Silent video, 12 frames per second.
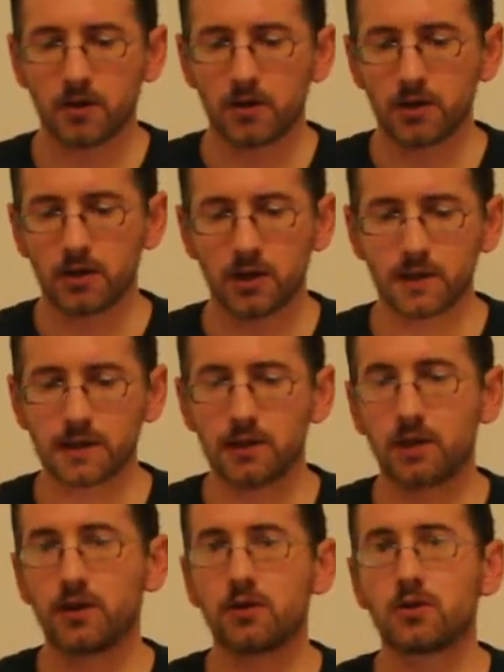It has
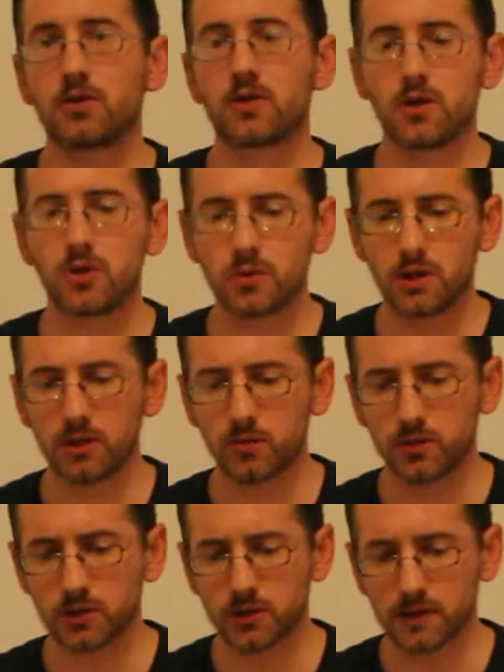another coating
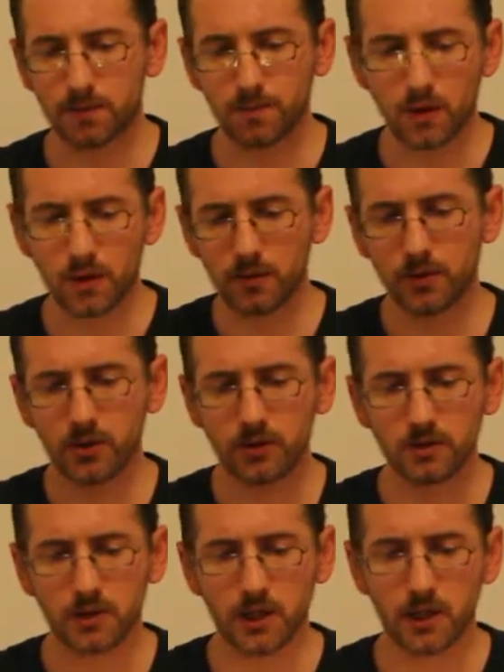which is a
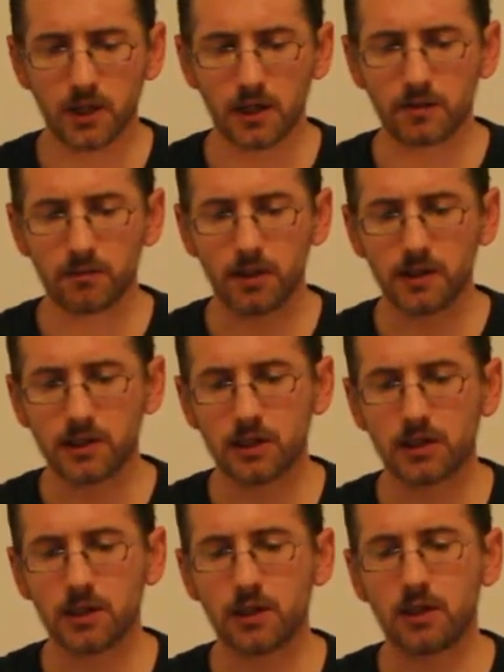polymer, and
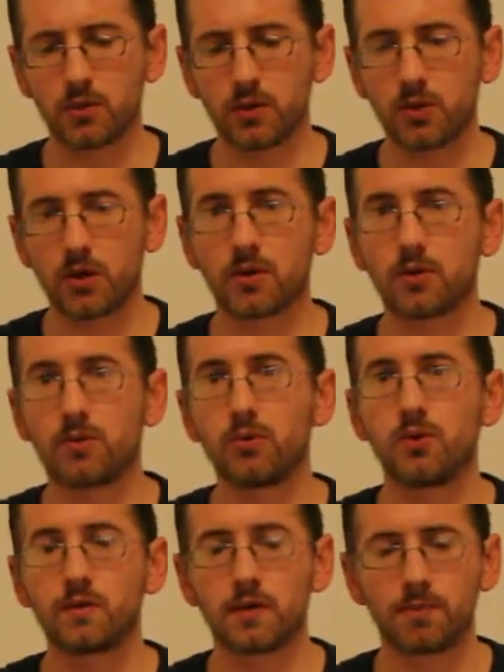basically we want to
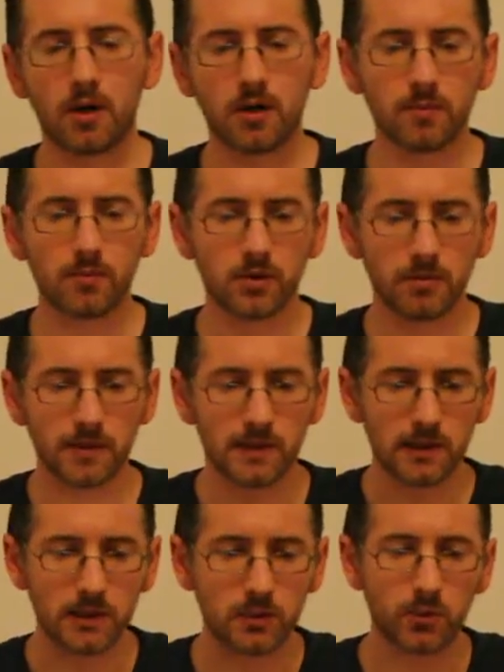remove the polymer, but
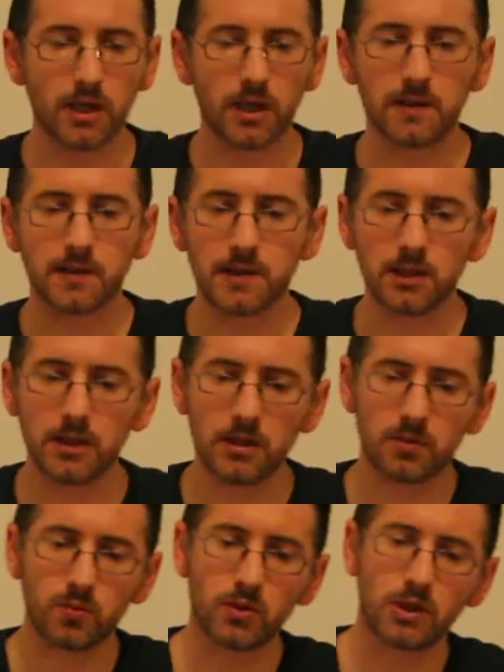since we can't see
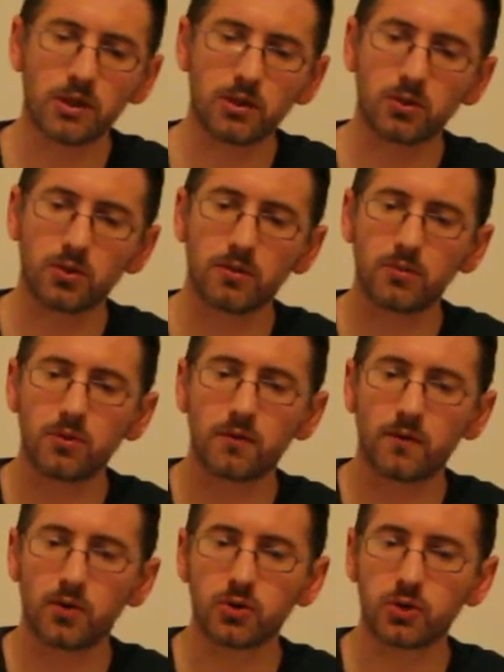it, we need to
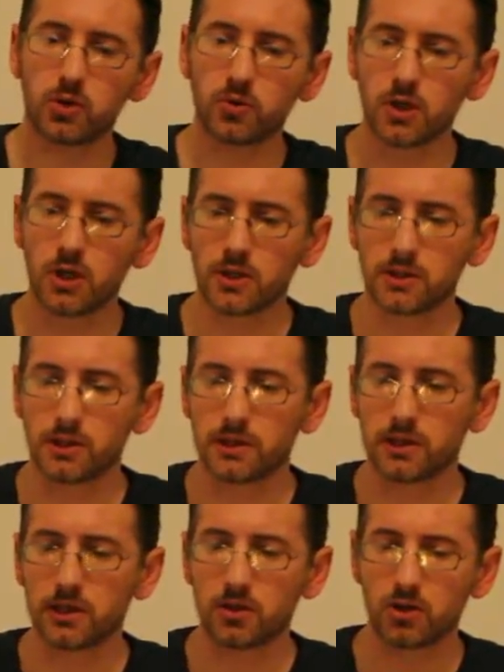remove also the
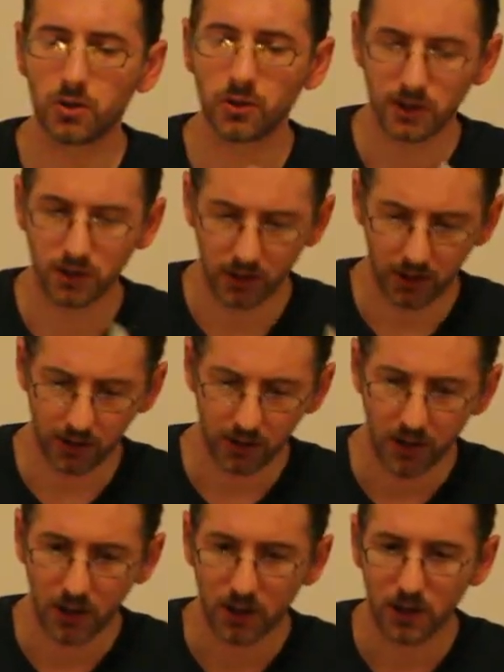thin coating
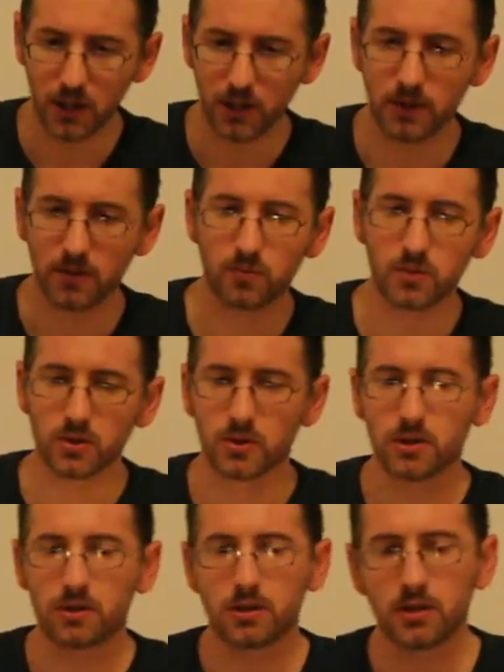here. And we're
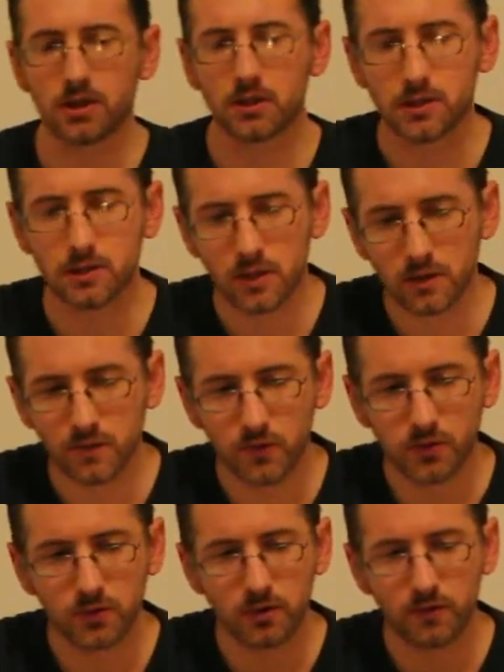going to start
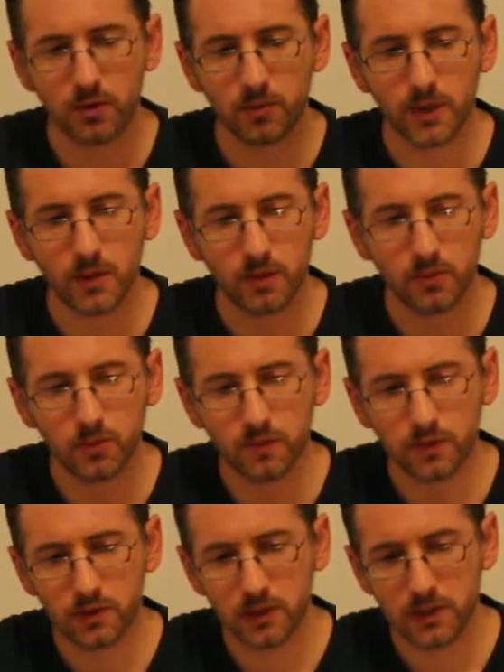first of all by
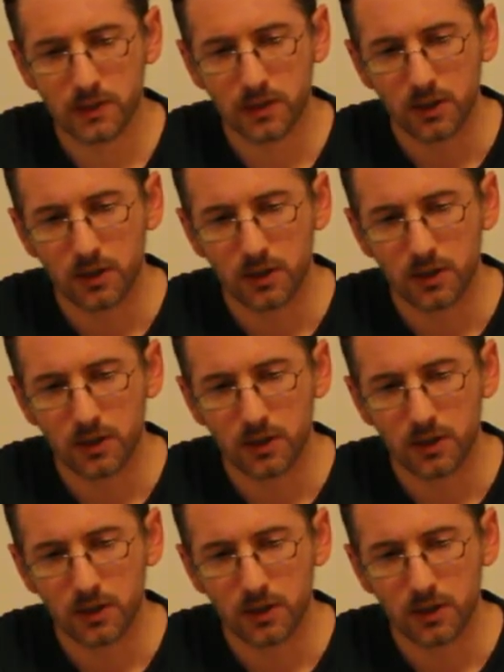removing this